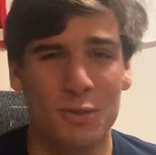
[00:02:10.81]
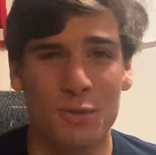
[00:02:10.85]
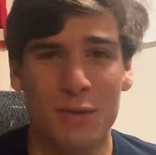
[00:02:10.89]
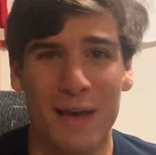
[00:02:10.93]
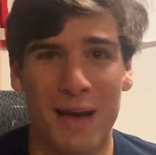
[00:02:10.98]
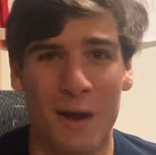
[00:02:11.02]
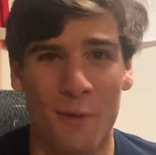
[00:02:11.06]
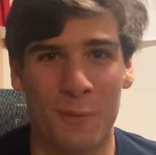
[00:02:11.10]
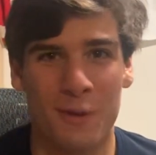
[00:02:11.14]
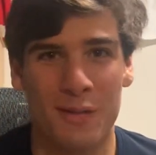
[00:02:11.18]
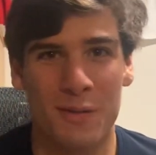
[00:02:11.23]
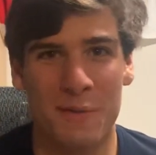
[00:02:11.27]

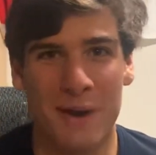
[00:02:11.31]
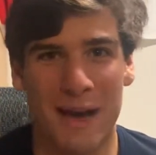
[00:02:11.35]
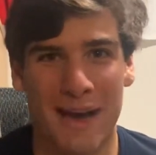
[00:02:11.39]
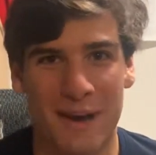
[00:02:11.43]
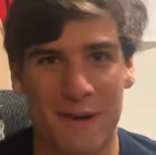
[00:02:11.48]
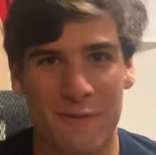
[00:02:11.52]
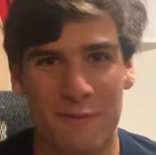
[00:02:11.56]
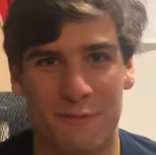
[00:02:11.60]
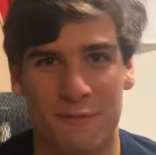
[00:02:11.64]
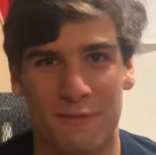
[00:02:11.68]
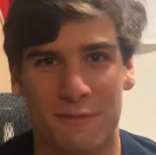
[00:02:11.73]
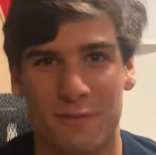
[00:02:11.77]
that when you
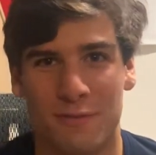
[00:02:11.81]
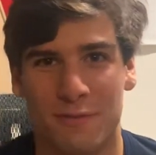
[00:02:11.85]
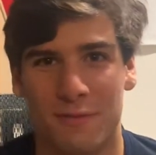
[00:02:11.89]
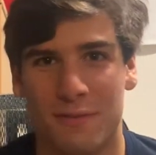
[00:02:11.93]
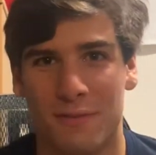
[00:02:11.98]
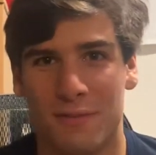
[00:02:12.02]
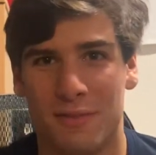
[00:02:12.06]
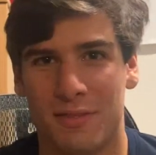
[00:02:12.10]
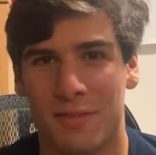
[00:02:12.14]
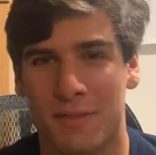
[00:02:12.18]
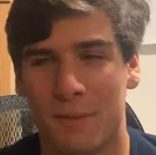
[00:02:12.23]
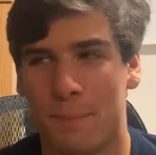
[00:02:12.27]
have
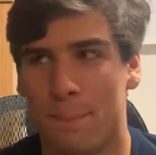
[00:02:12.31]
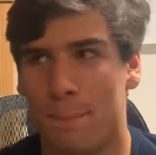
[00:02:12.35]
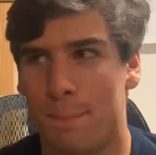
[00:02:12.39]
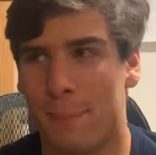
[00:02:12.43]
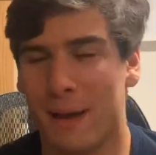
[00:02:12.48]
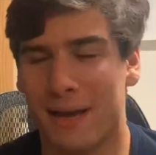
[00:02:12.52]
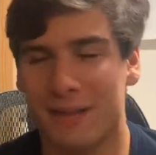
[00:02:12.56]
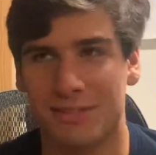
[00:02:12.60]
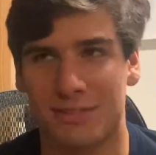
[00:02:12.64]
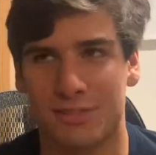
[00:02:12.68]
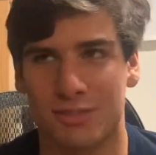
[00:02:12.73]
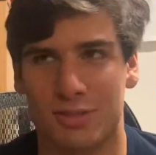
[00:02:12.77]
the
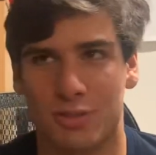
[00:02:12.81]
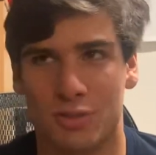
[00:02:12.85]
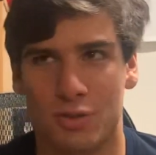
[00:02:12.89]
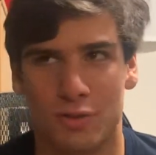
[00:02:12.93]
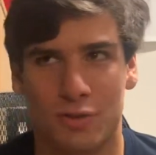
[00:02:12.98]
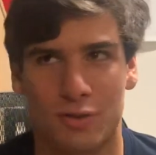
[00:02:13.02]
best